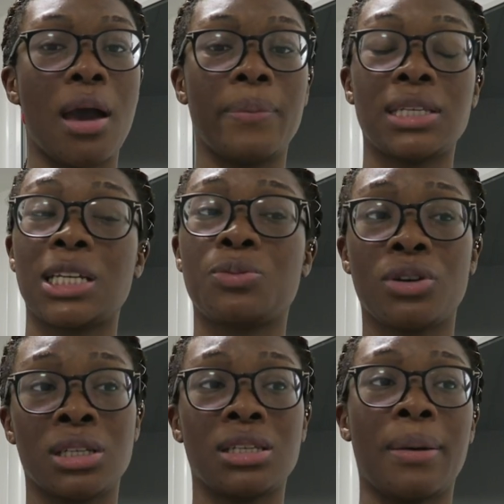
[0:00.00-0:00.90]
I'm attached
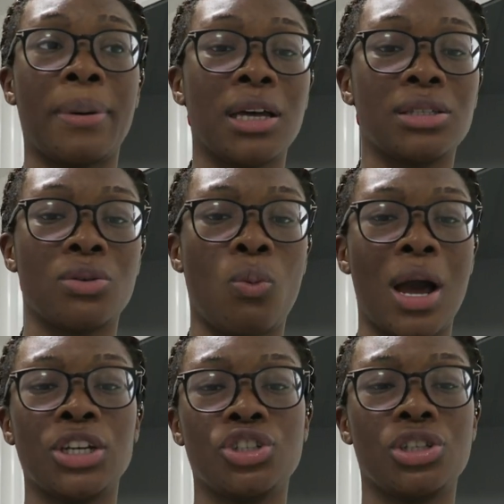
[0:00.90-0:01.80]
because it's a person.
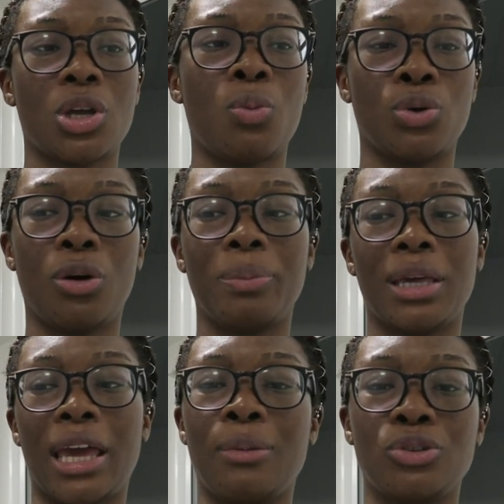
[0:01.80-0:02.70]
Why should someone not
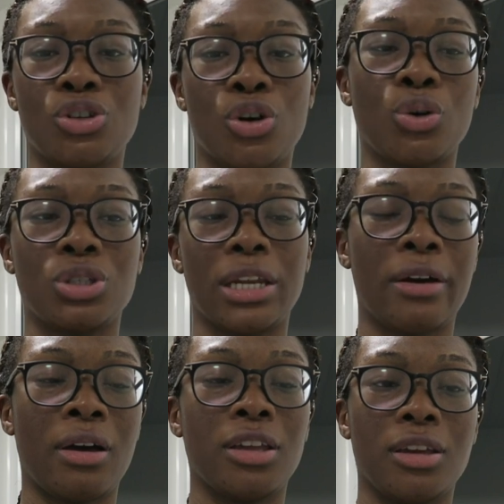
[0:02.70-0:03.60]
be able to go to
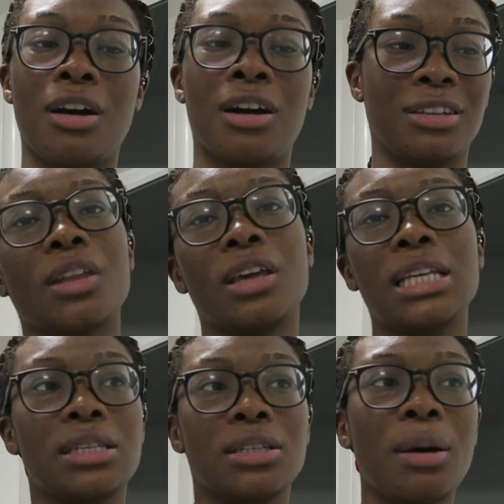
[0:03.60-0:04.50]
their yard?
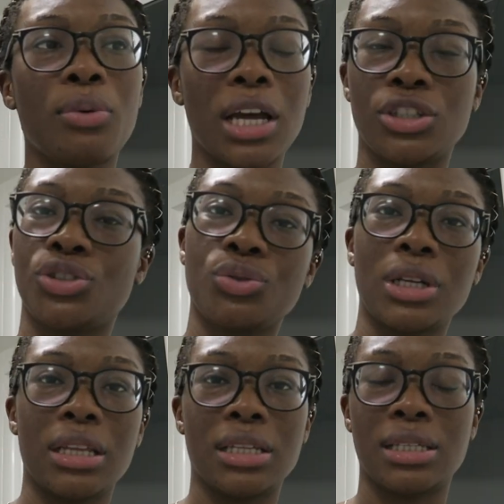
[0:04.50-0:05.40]
It's a double-edged
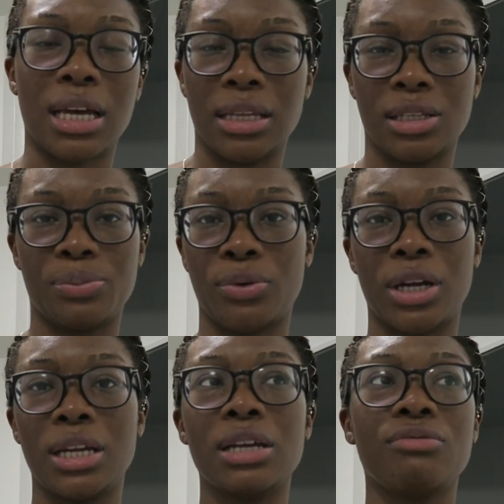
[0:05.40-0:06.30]
sword at this
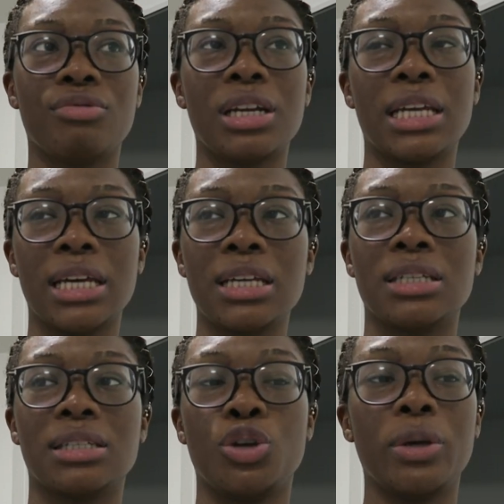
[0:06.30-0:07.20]
point. It really
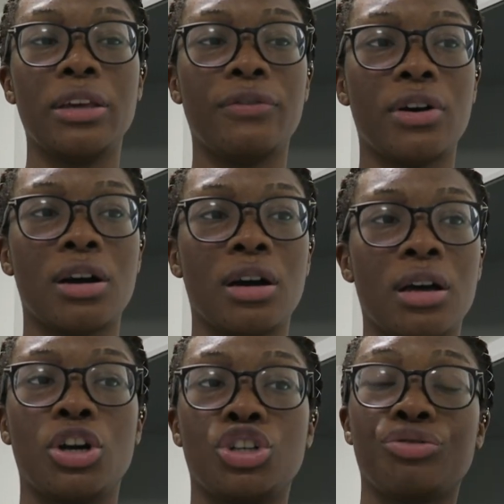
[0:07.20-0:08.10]
is. You either
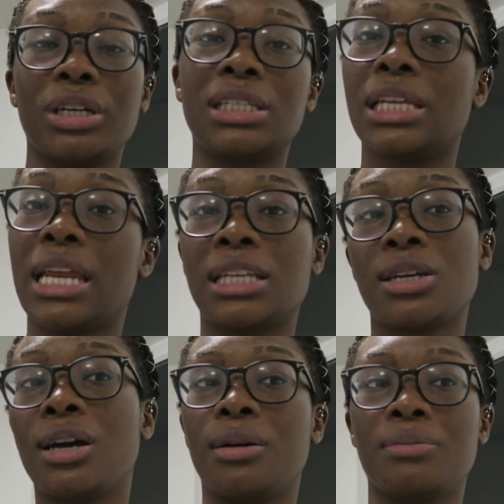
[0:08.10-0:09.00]
agree to their
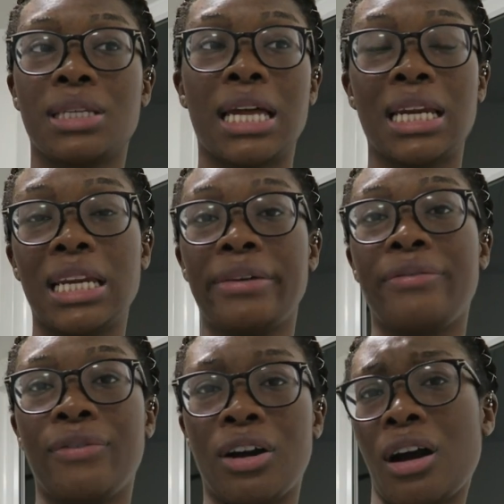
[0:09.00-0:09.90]
terms and
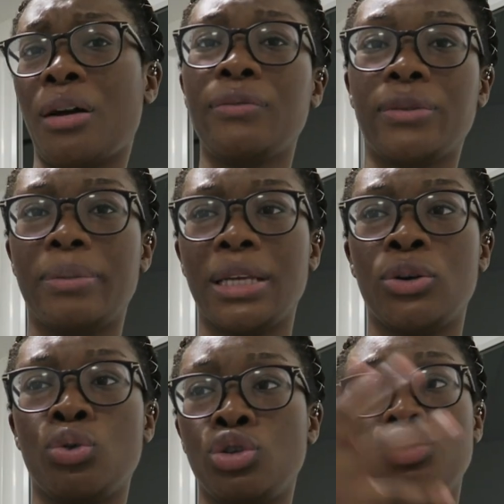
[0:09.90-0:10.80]
live
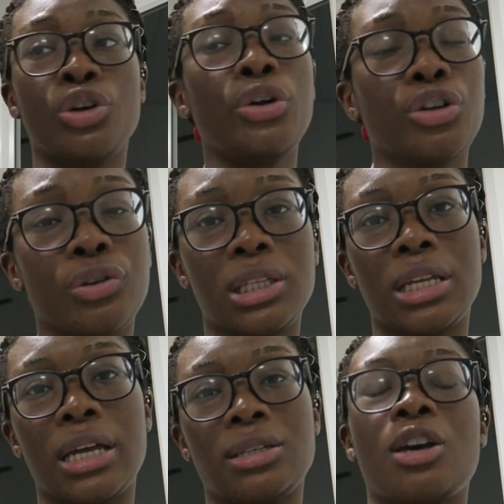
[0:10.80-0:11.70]
uncomfortably, or you don't agree to
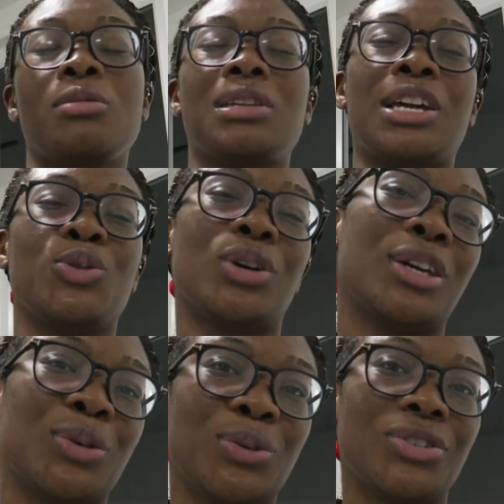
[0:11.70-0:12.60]
their terms and you're
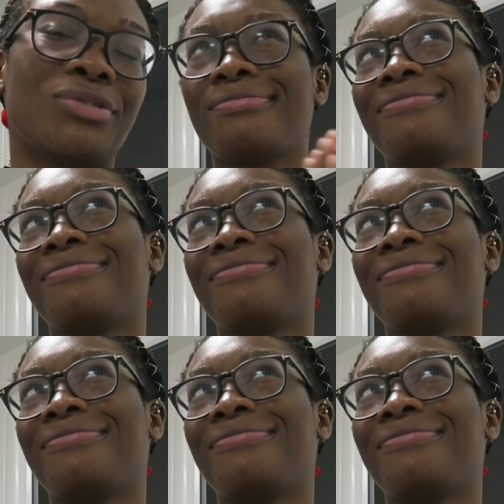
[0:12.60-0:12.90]
killed.